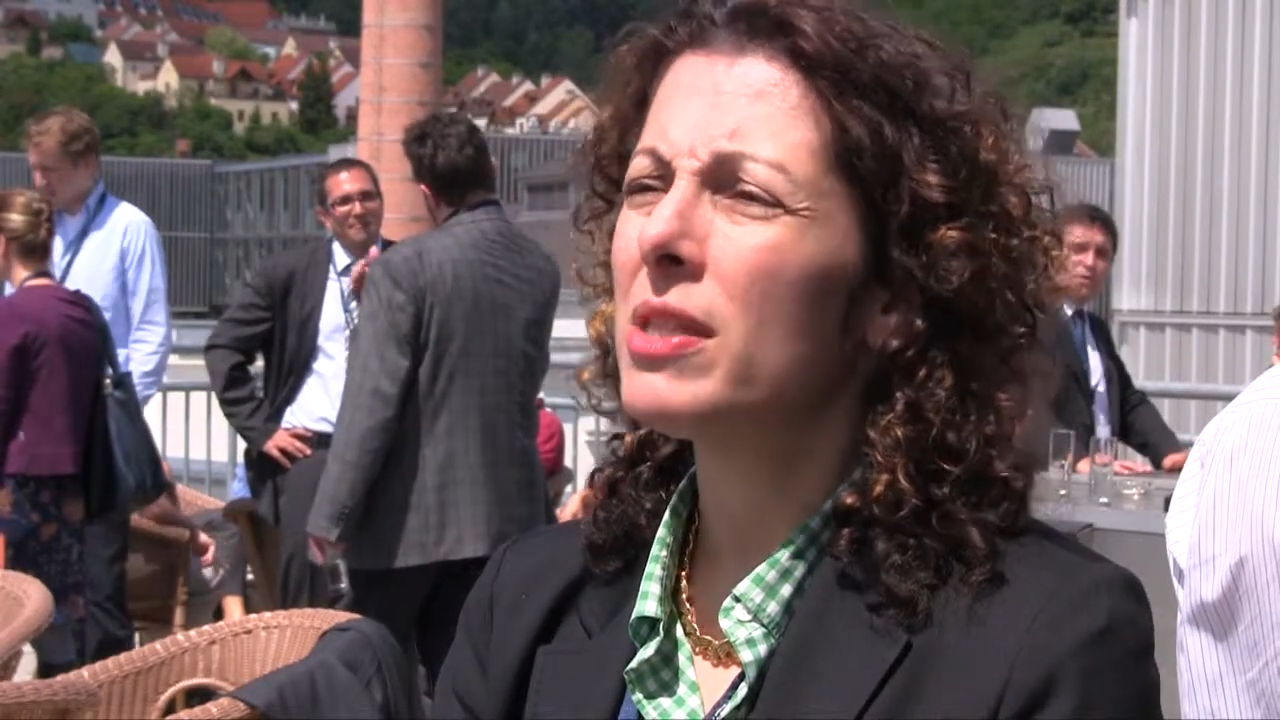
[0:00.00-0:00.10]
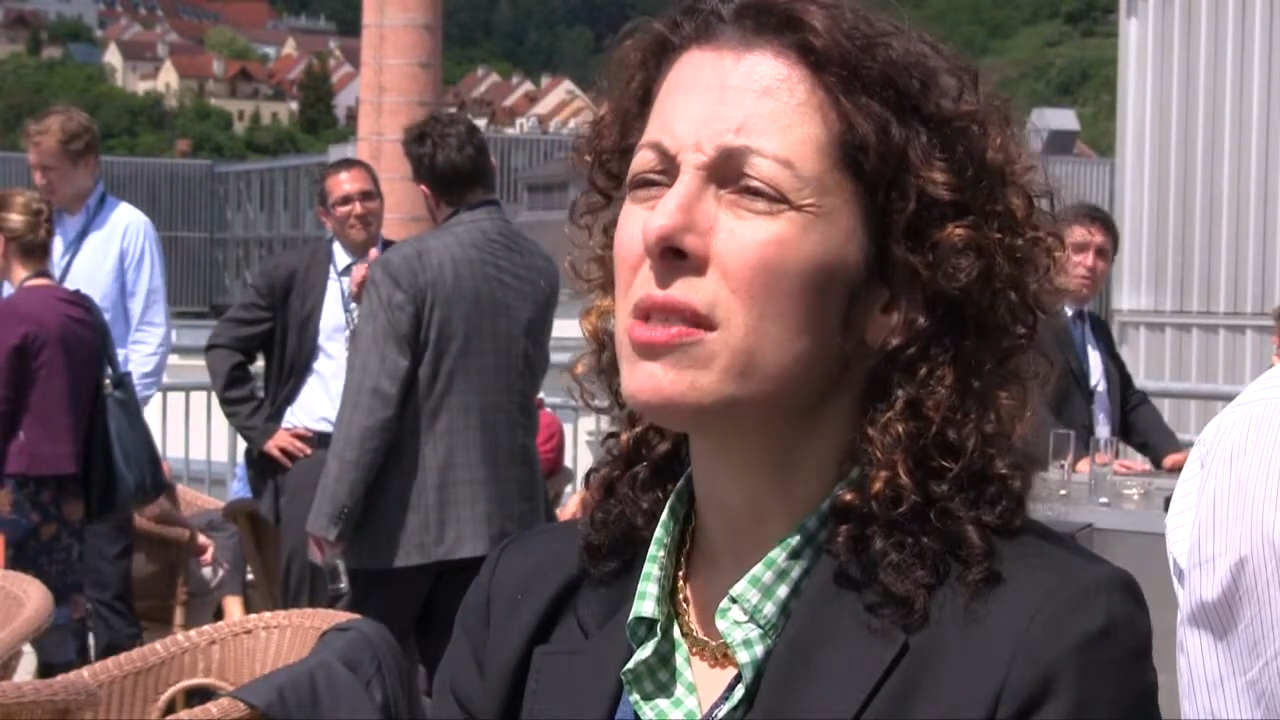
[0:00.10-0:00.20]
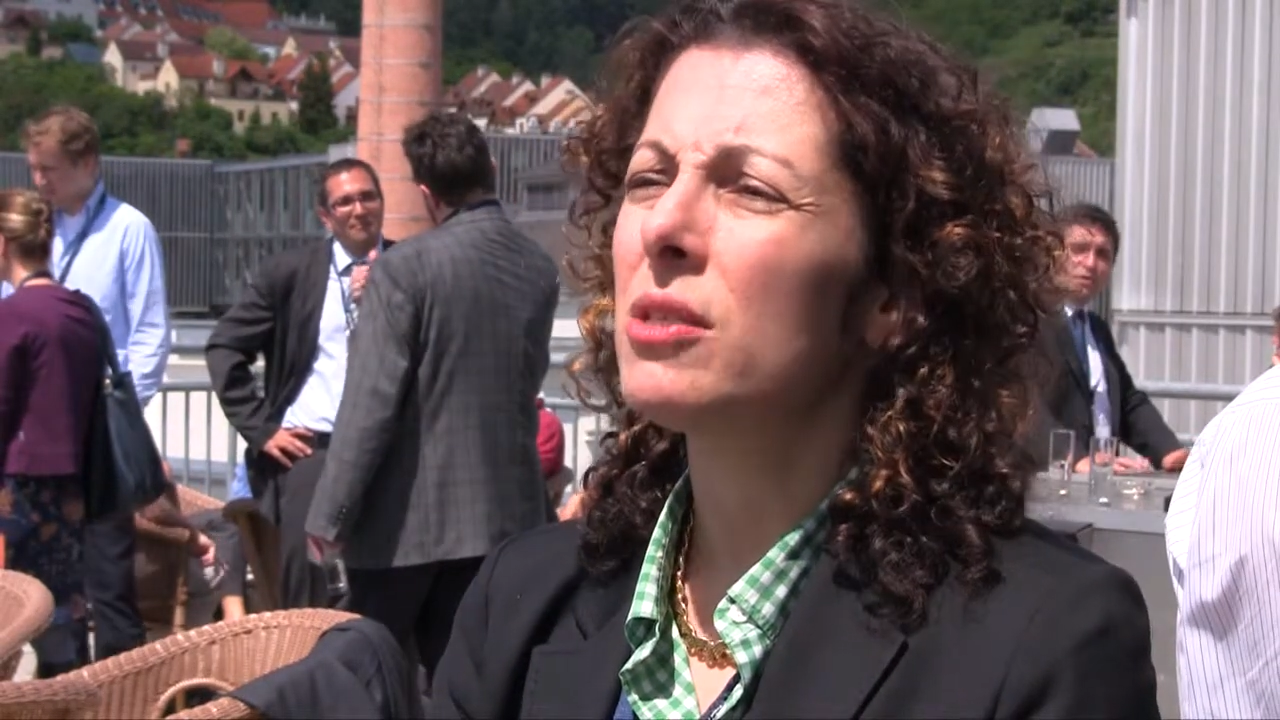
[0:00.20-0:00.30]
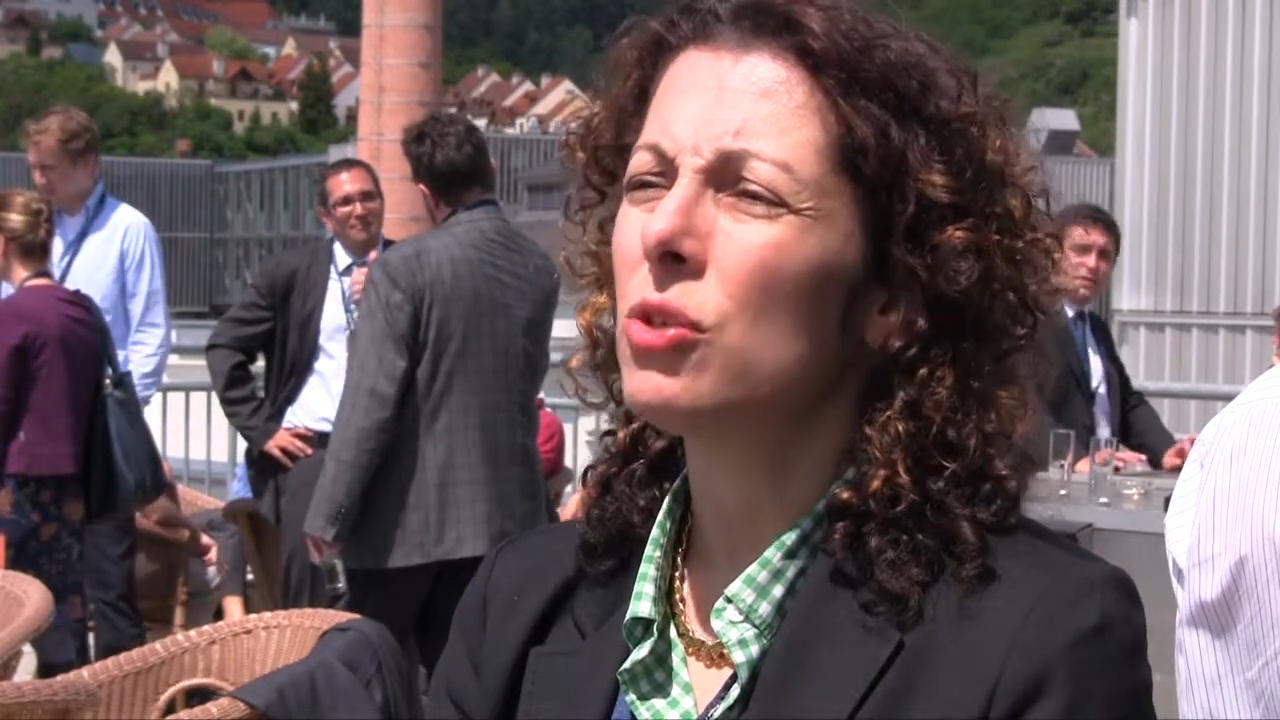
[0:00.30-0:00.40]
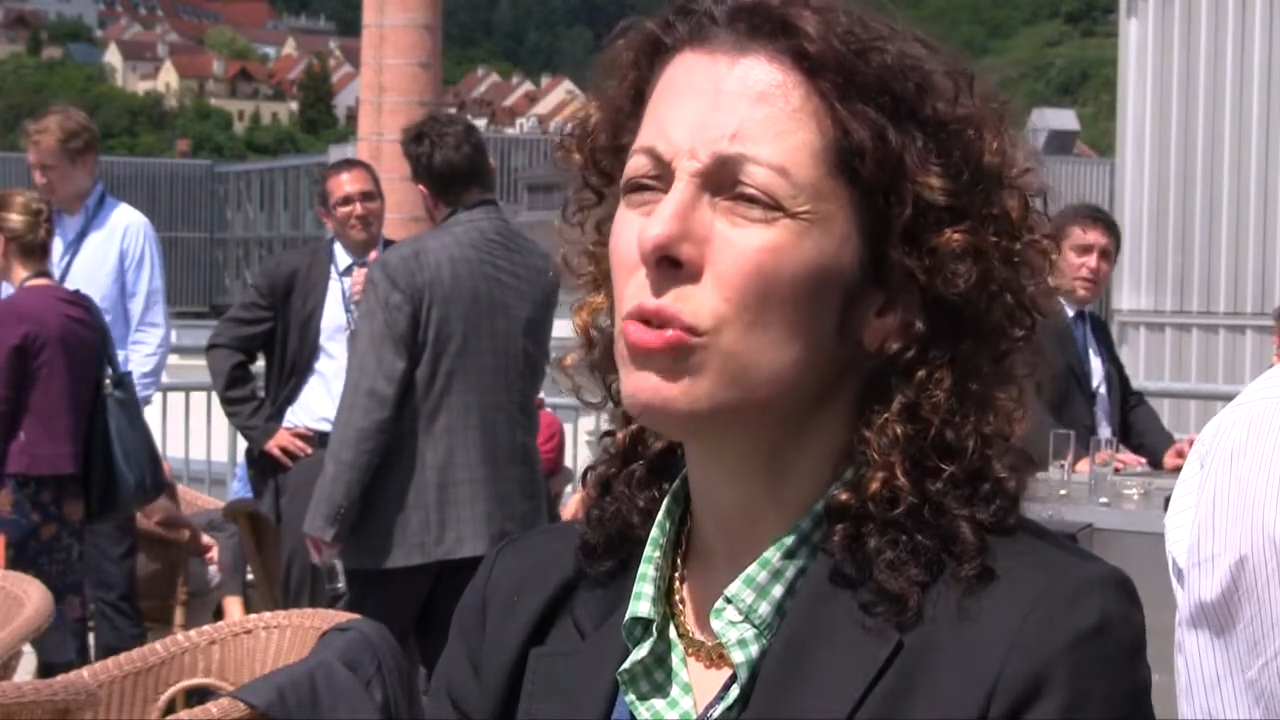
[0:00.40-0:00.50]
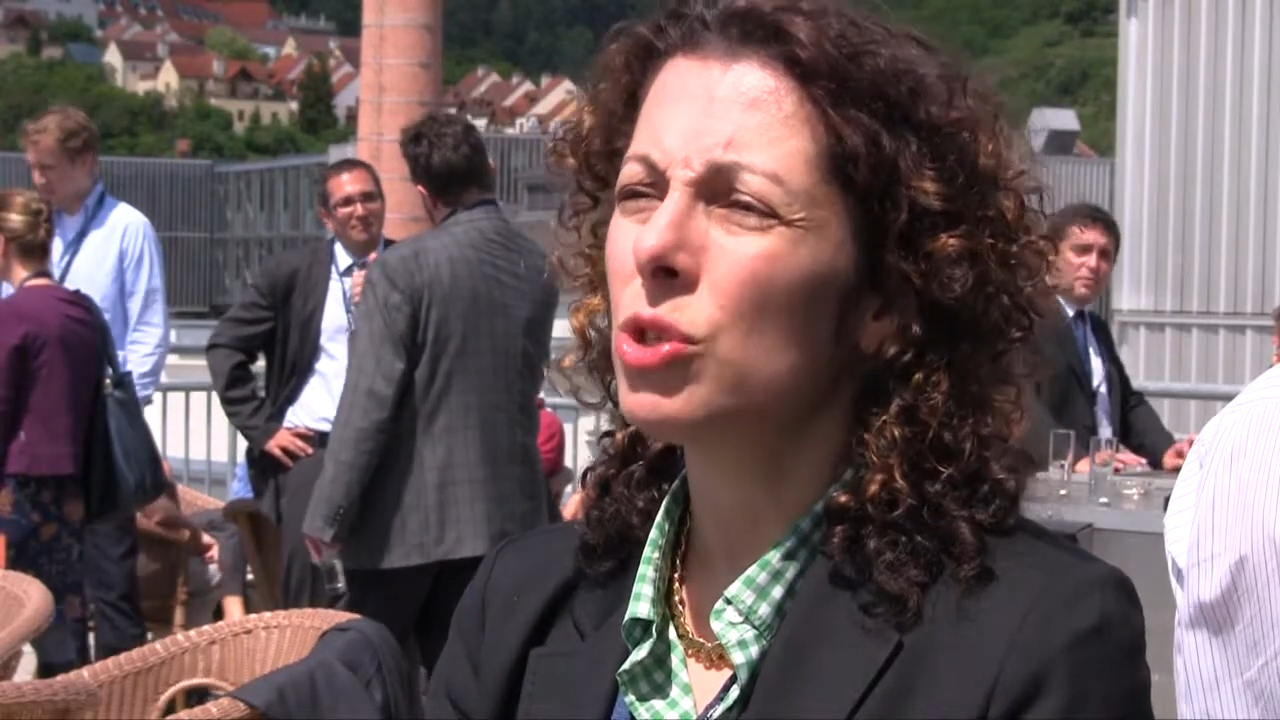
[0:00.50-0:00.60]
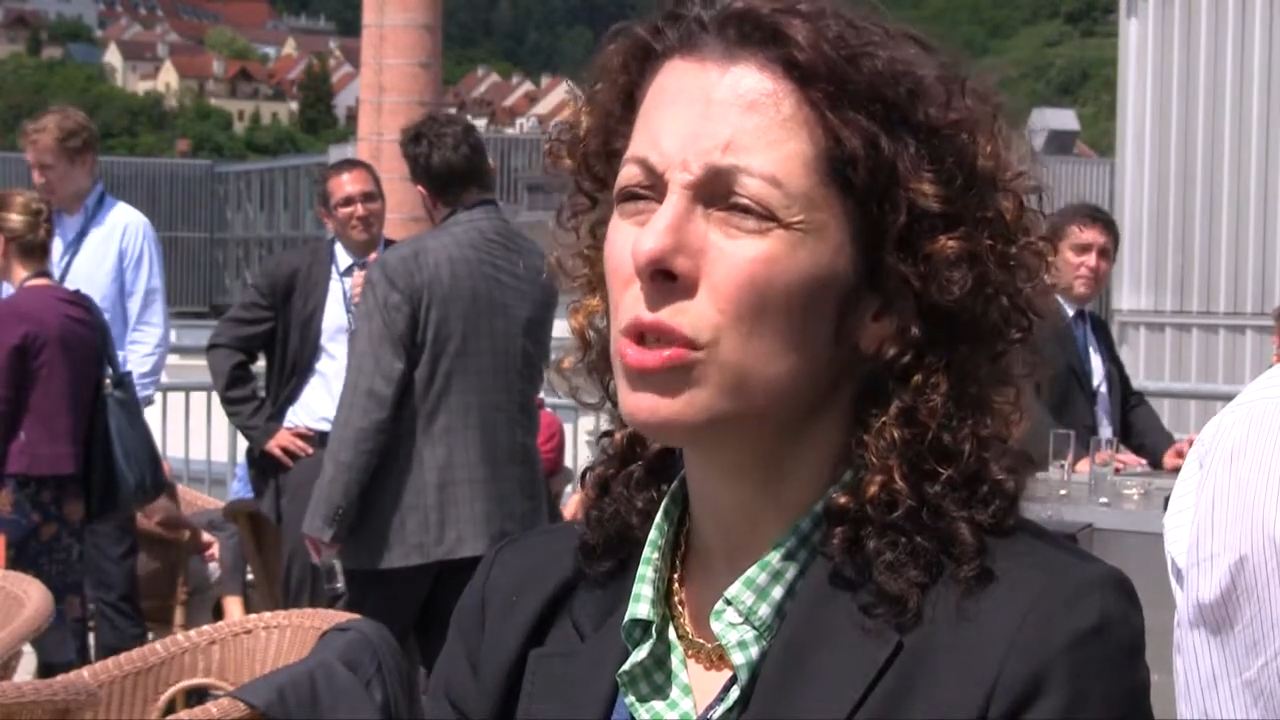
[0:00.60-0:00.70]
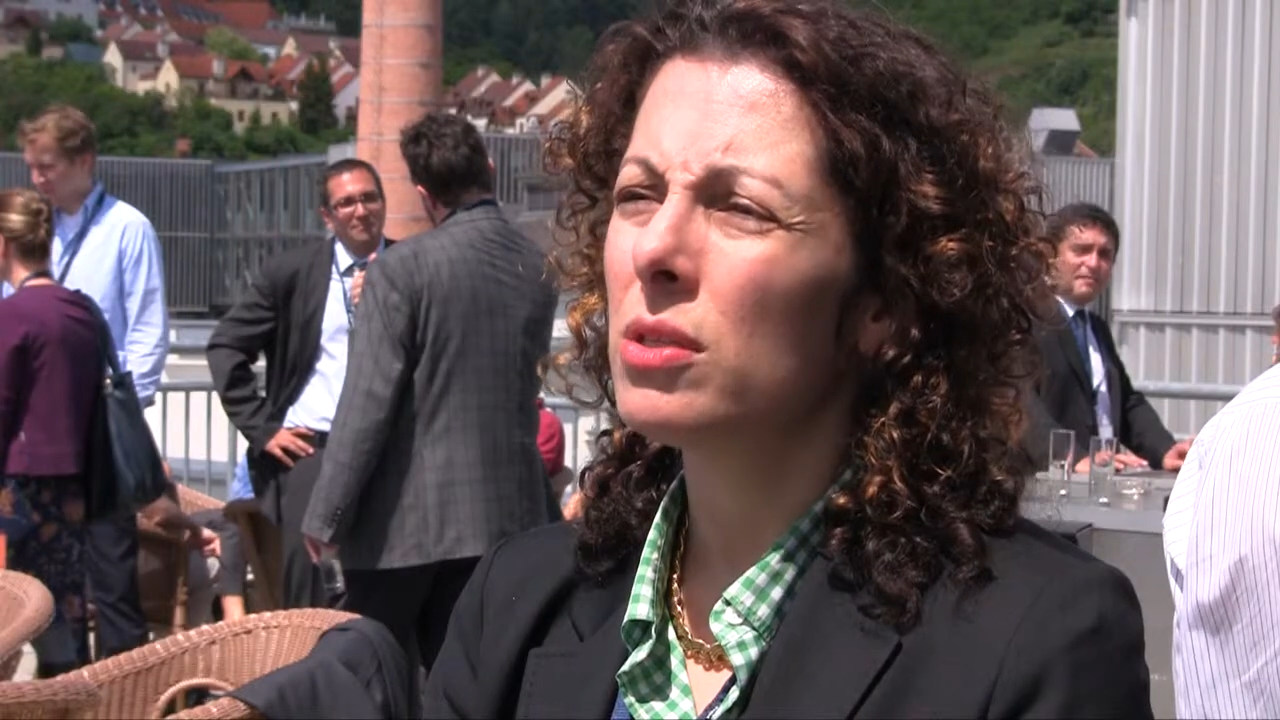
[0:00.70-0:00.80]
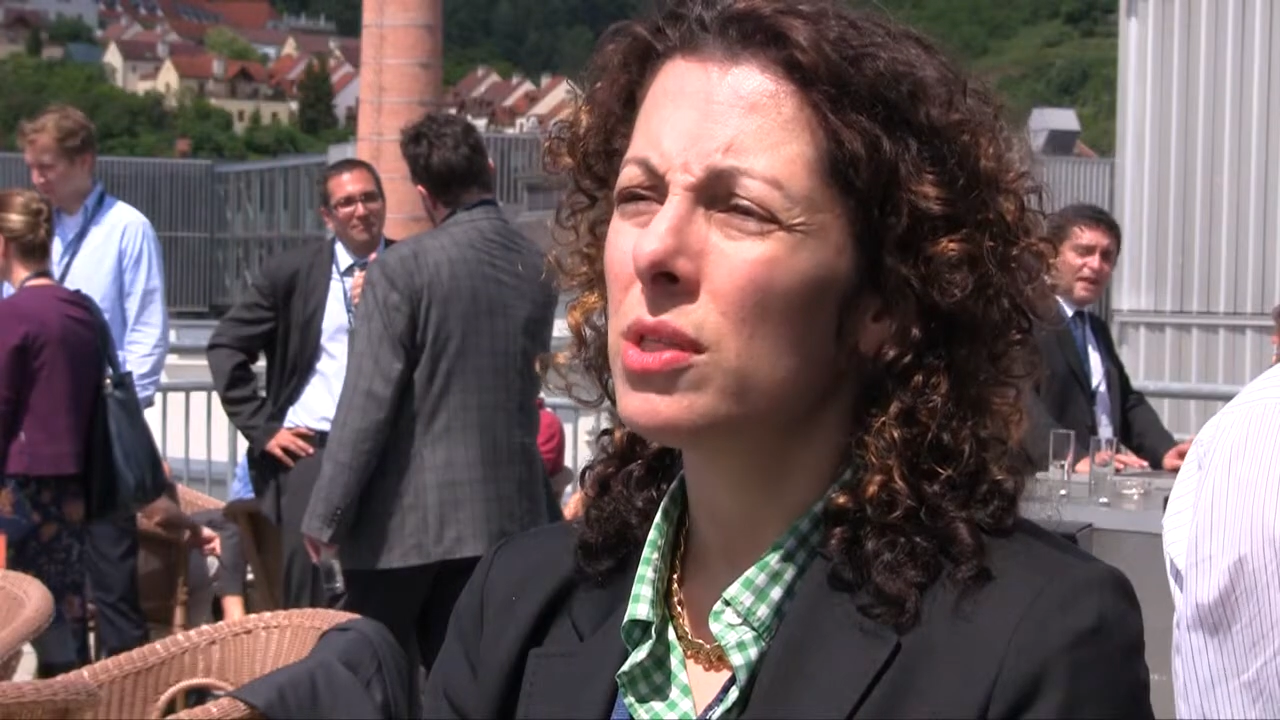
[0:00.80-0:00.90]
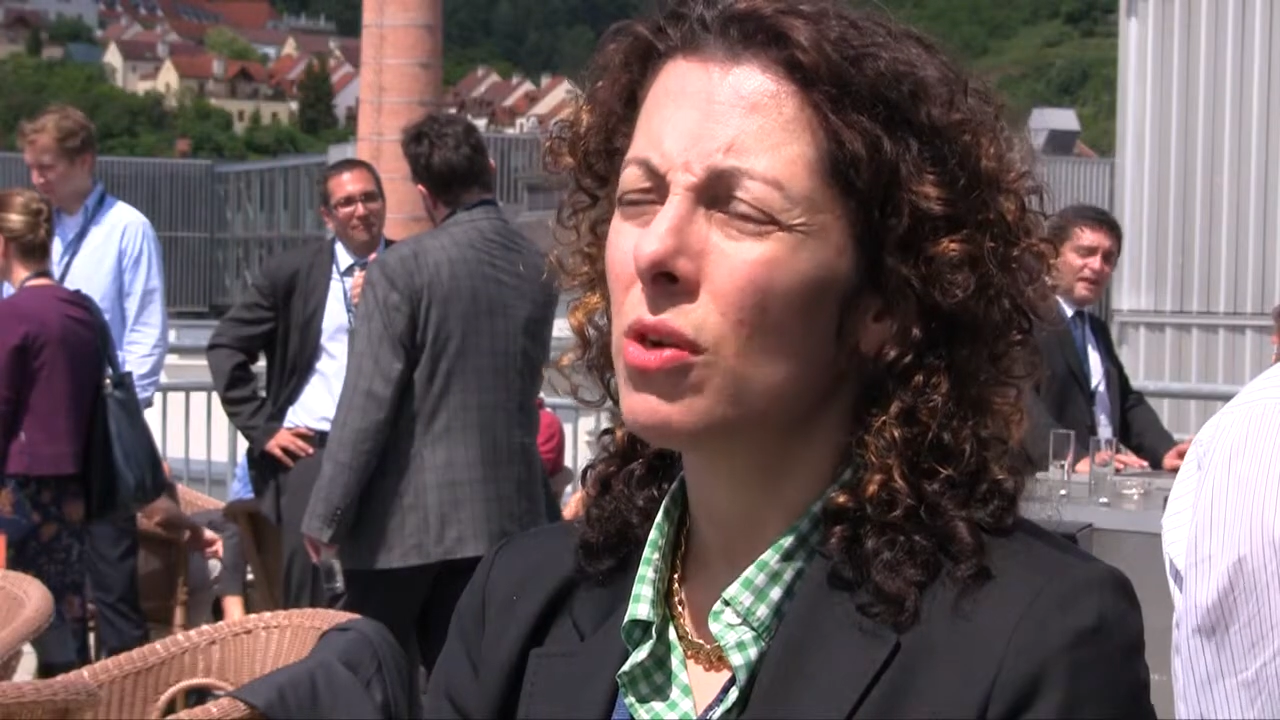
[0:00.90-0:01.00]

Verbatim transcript: institutions